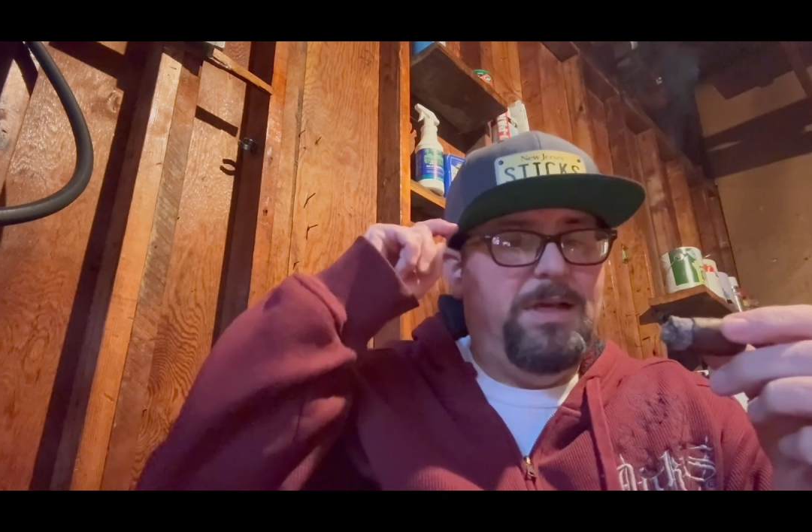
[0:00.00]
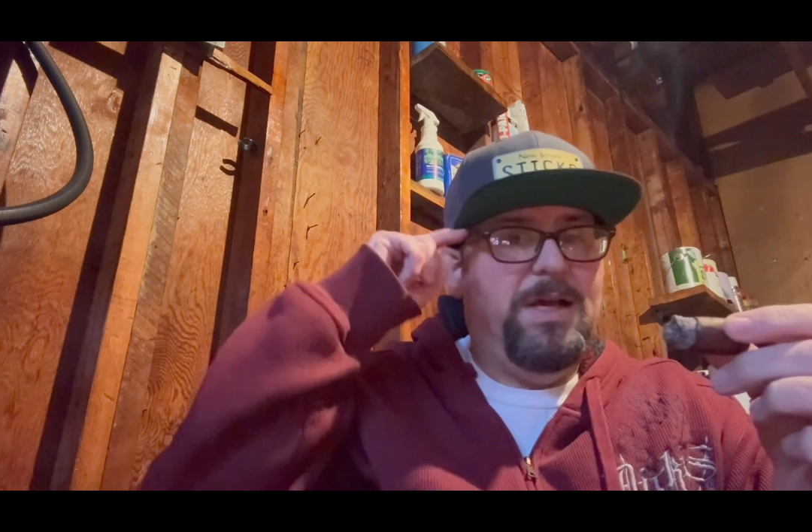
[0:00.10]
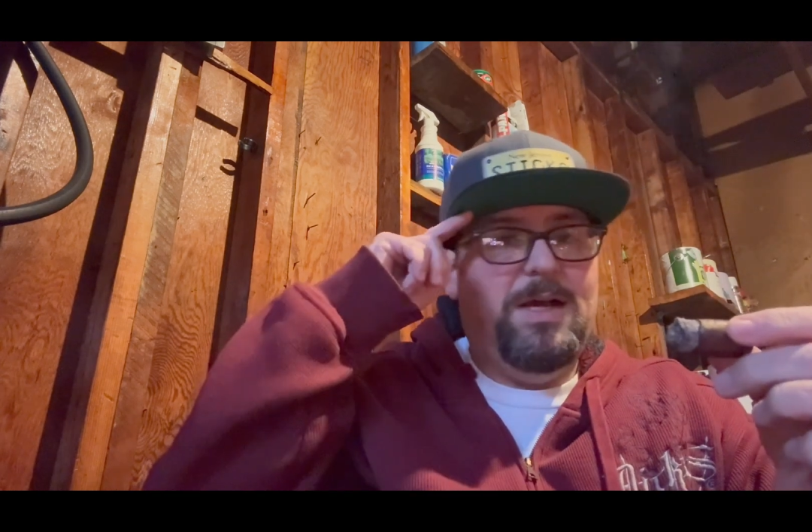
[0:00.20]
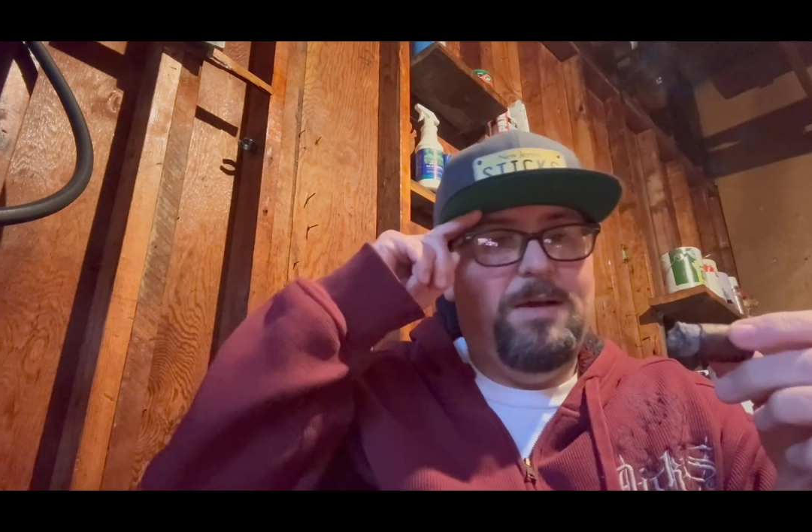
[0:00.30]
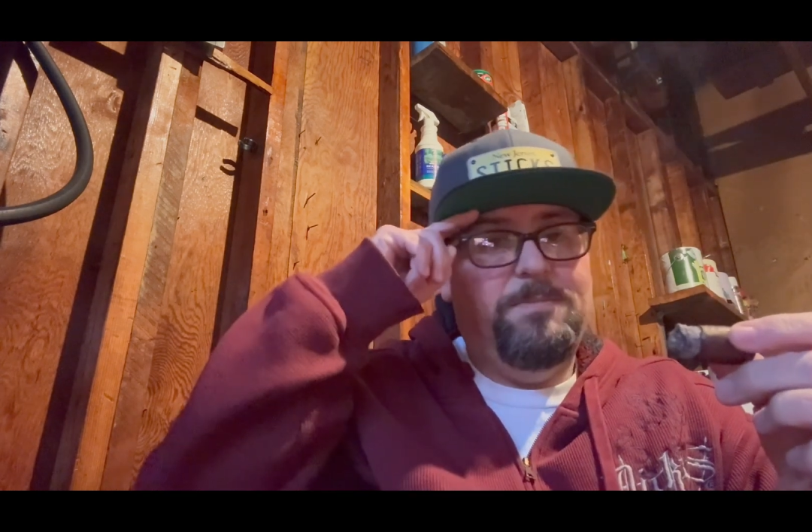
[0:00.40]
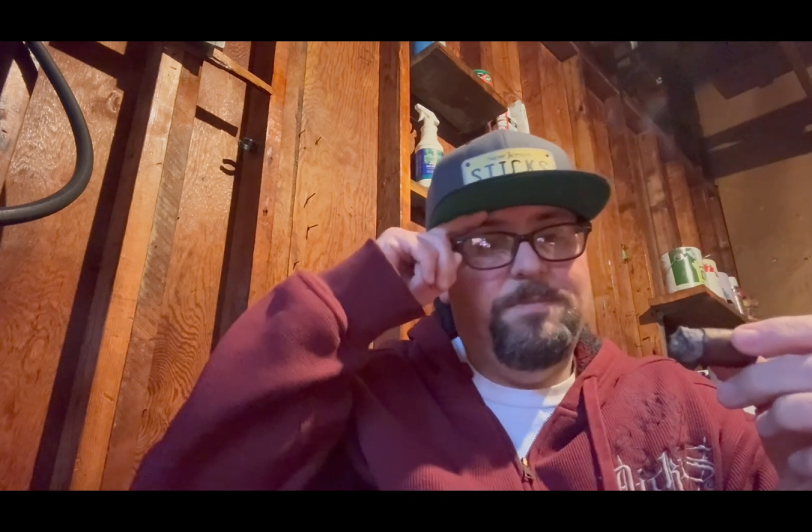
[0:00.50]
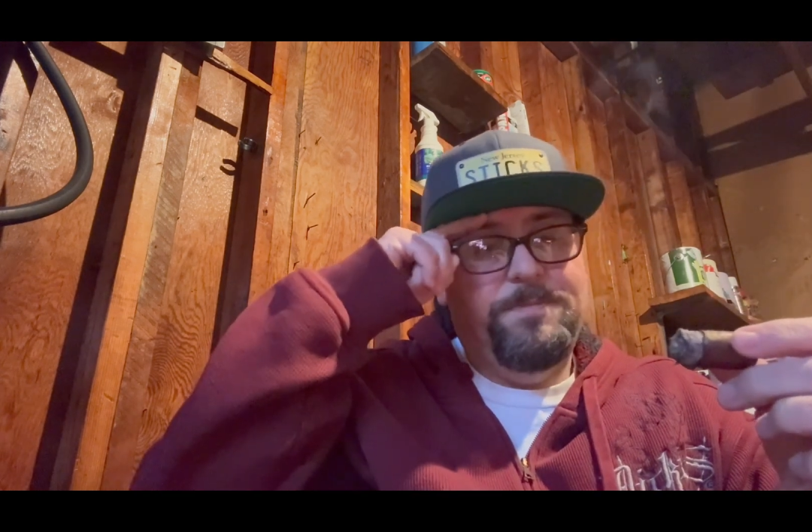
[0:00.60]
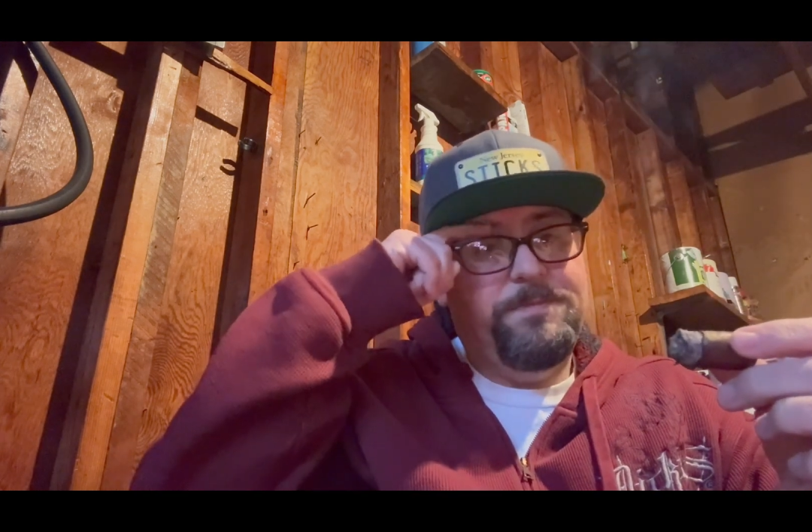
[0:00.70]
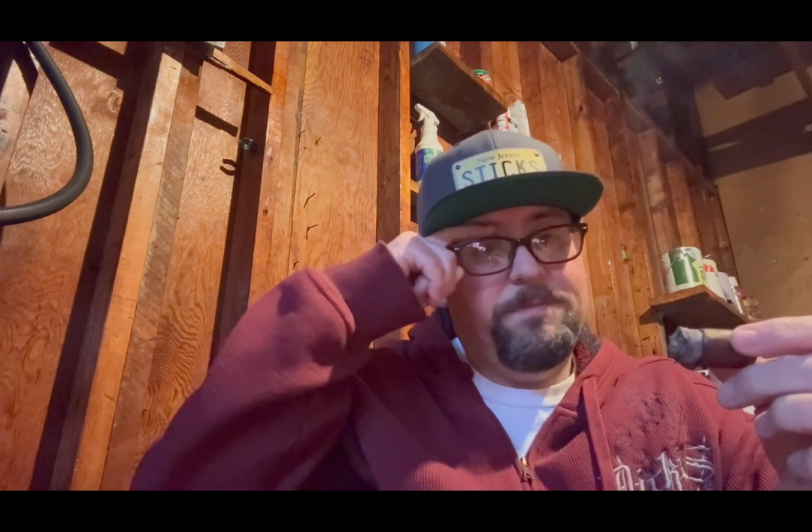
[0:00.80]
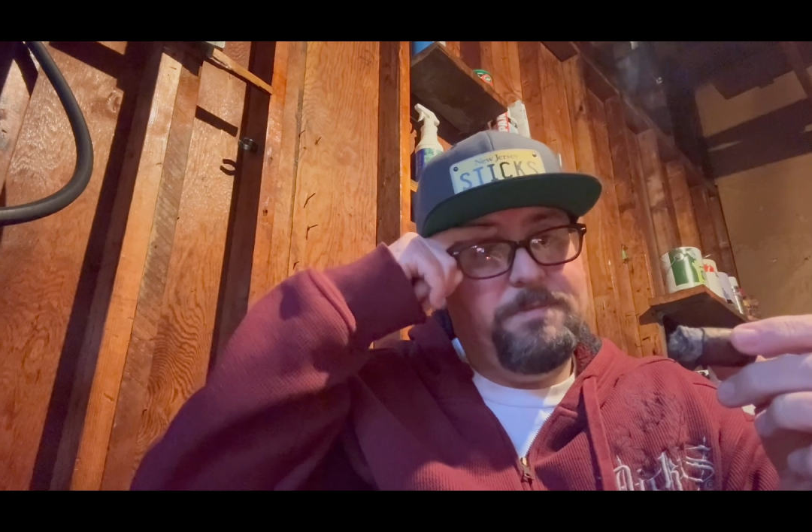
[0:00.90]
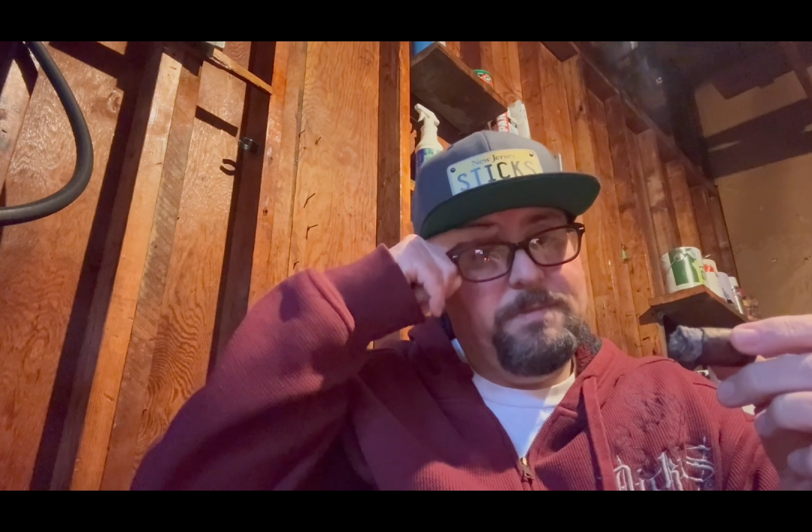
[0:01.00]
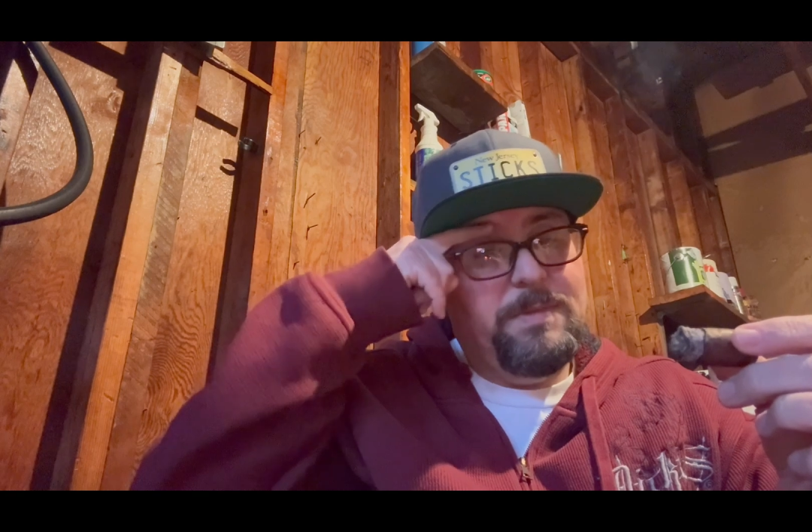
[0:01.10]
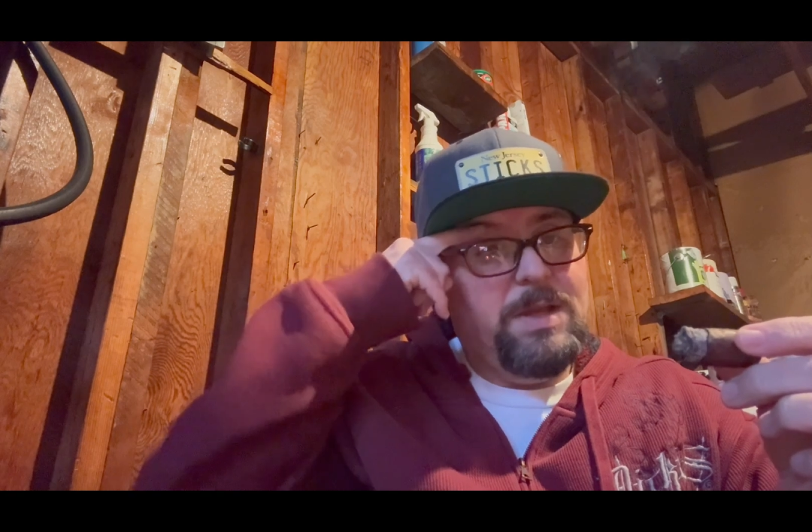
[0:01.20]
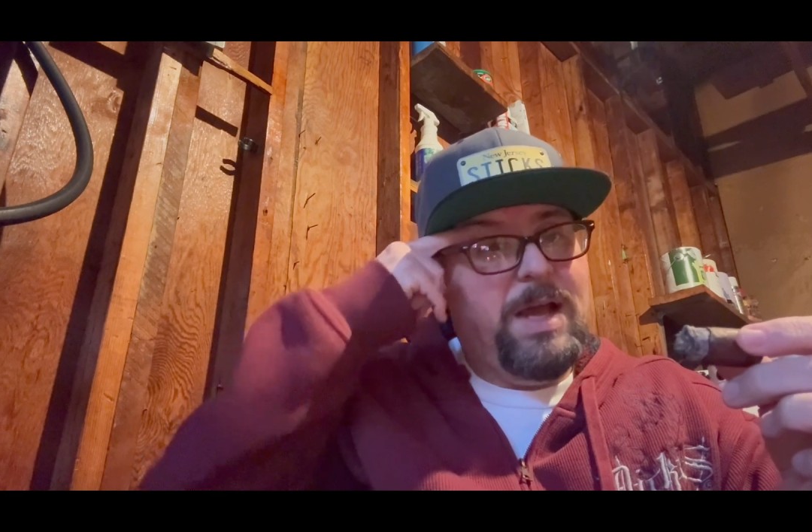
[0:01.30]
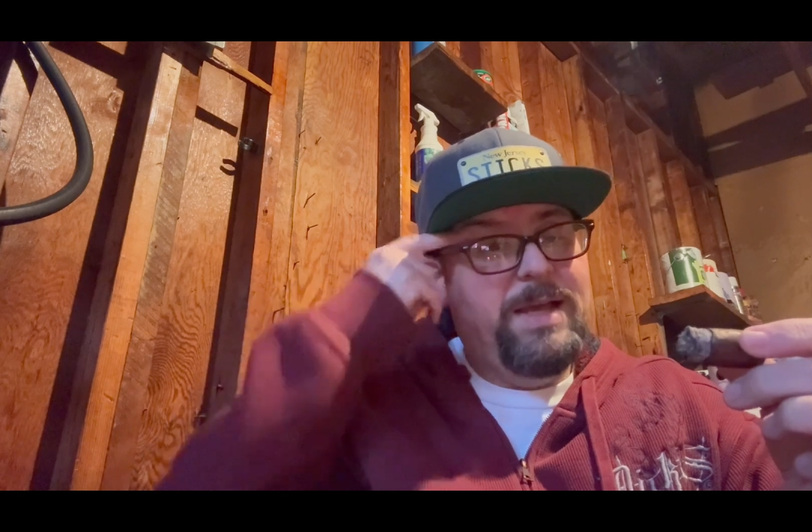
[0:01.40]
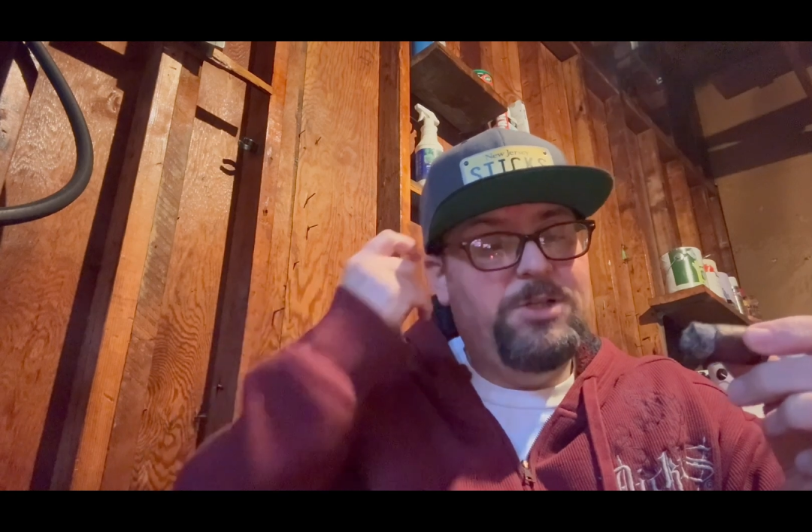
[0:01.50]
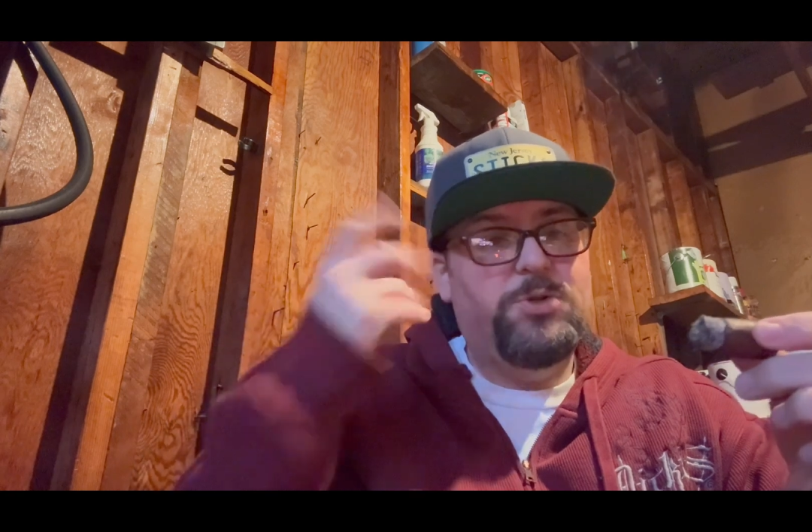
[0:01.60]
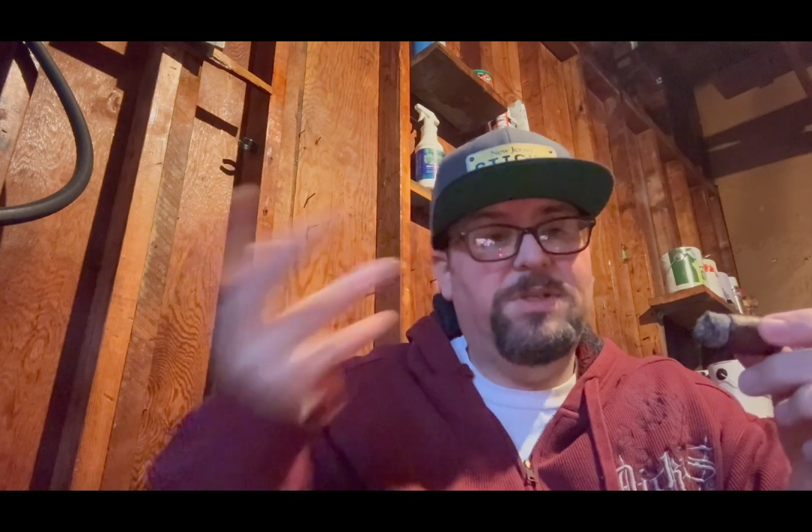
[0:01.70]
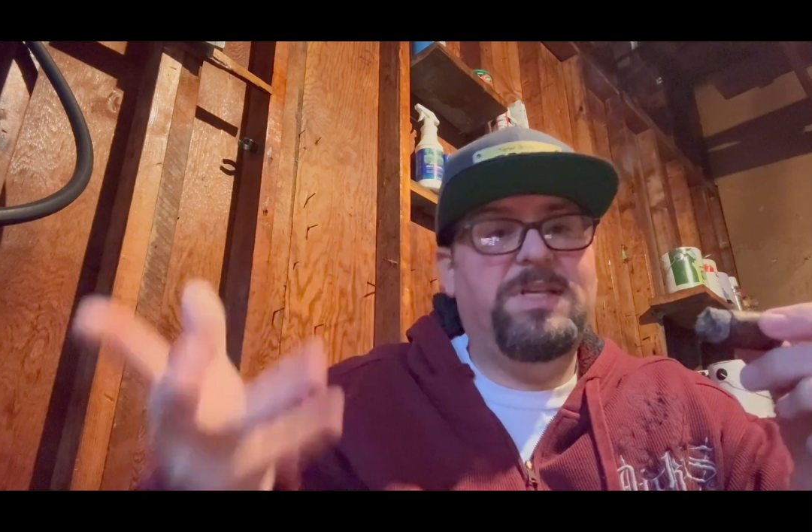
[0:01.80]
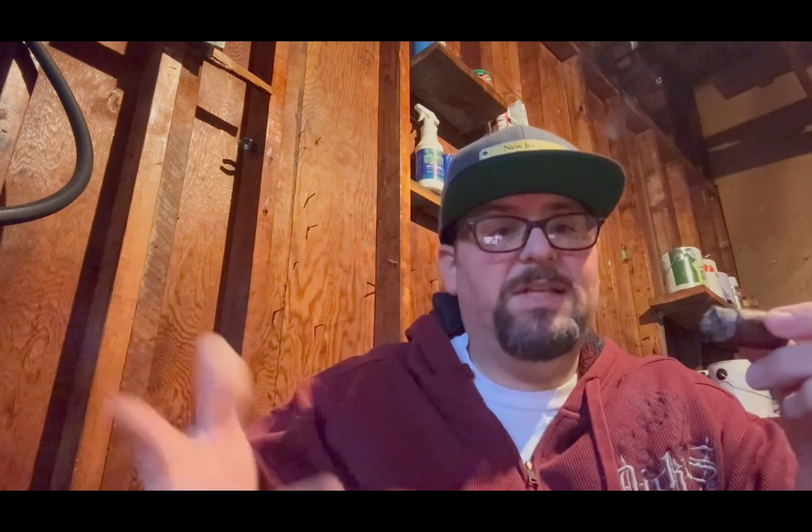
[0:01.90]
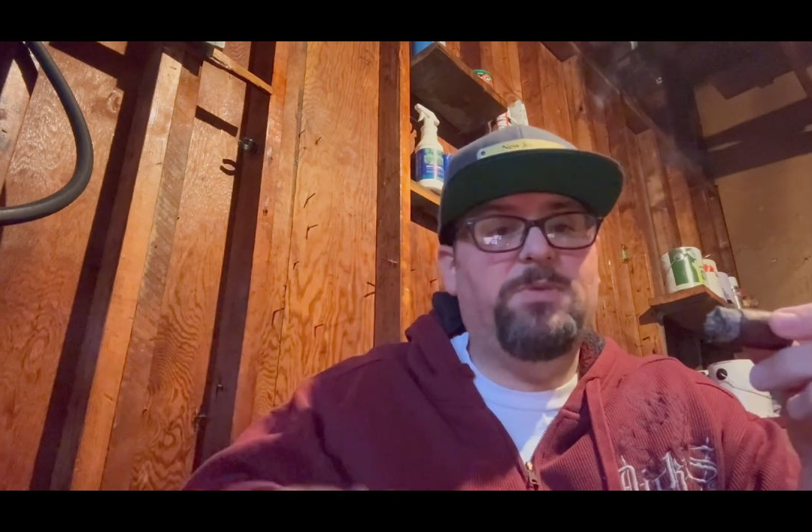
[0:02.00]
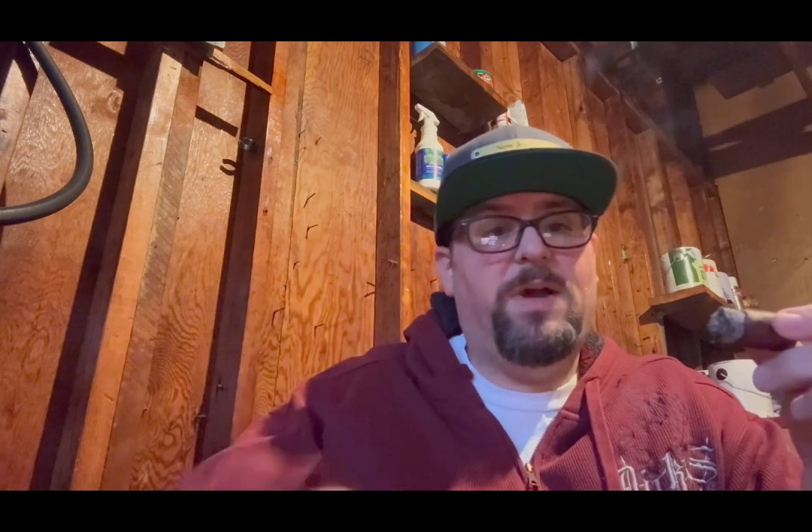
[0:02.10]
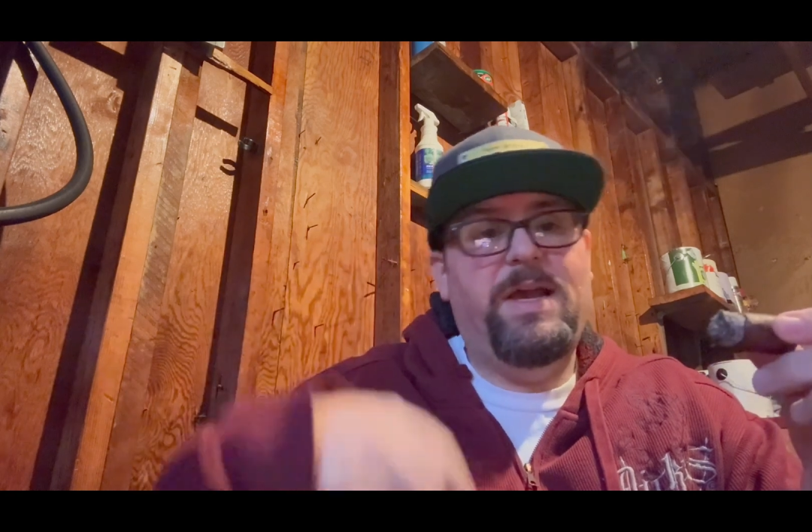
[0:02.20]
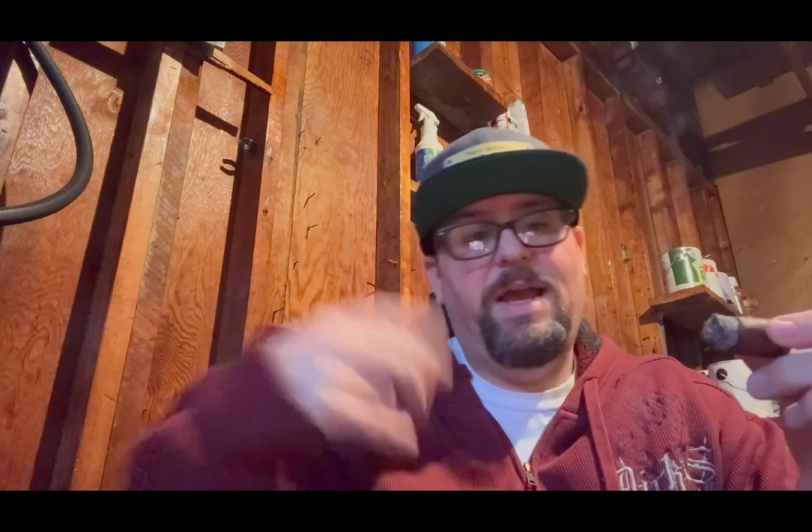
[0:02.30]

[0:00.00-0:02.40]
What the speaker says: I enjoy Tatuaje.